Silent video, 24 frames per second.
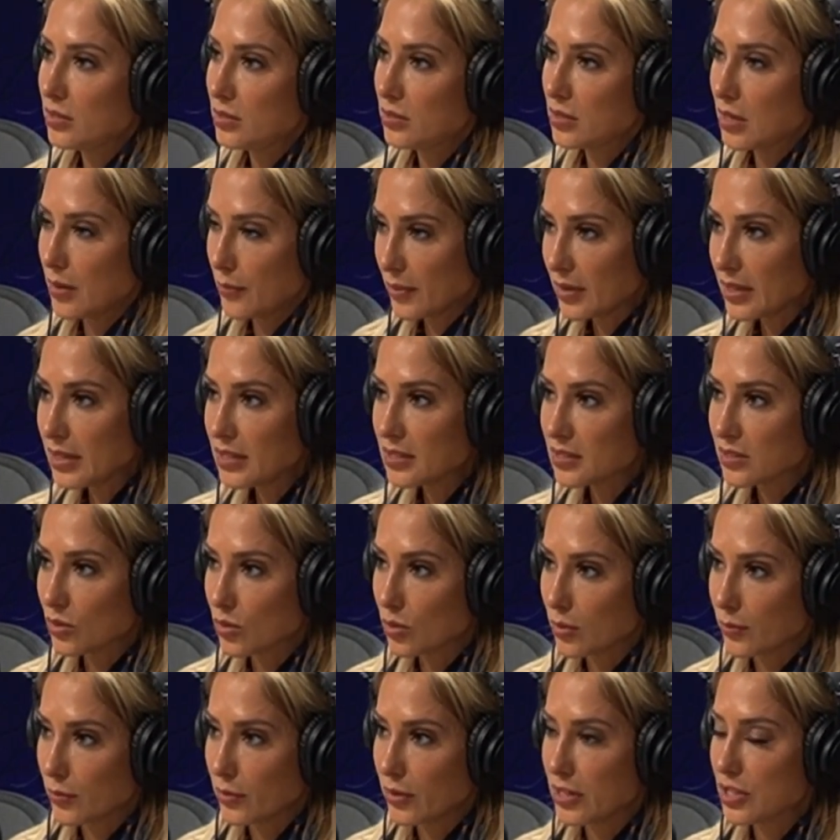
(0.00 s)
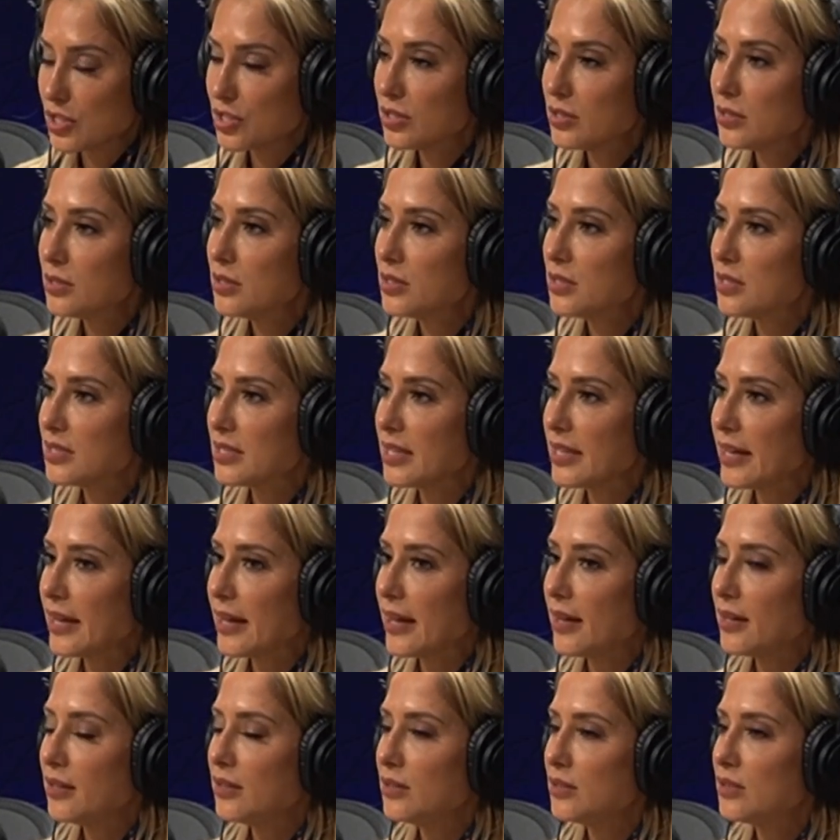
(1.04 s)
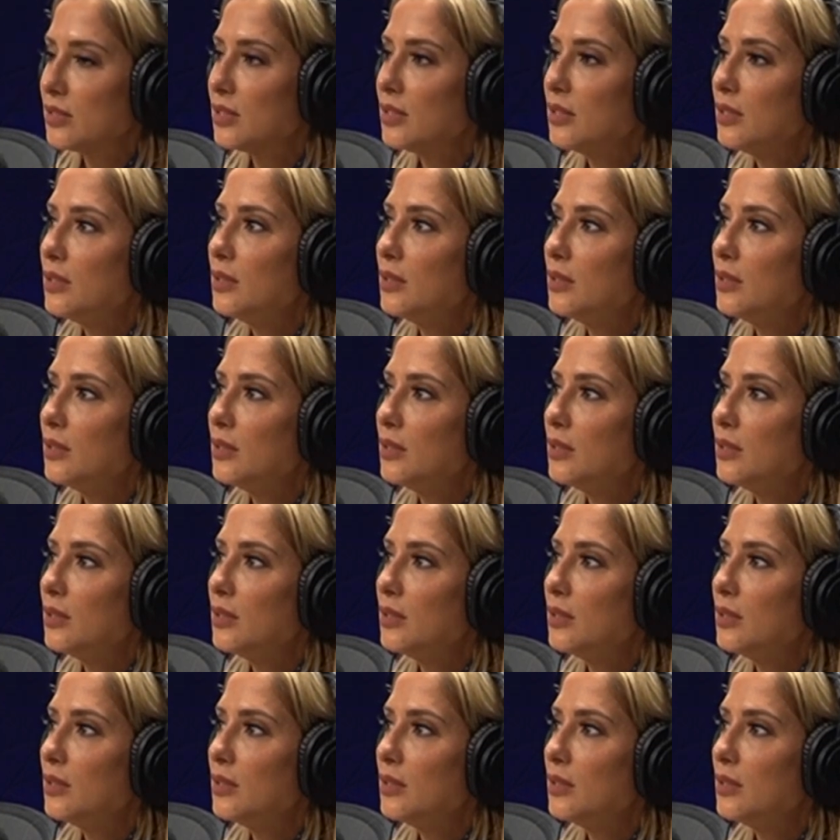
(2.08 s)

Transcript: companies and corporations, and